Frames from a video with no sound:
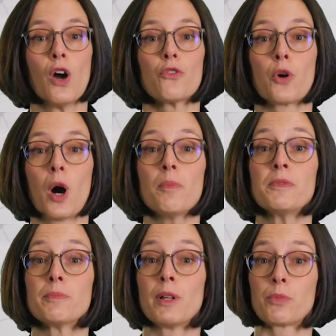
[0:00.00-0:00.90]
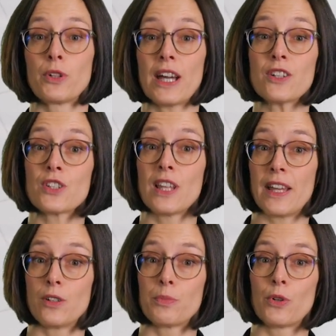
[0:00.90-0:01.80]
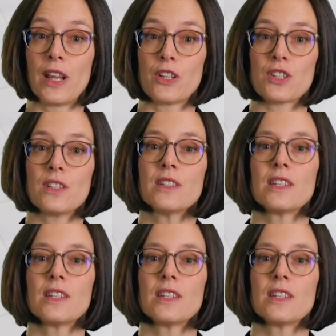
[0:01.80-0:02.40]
For optimal production line operation,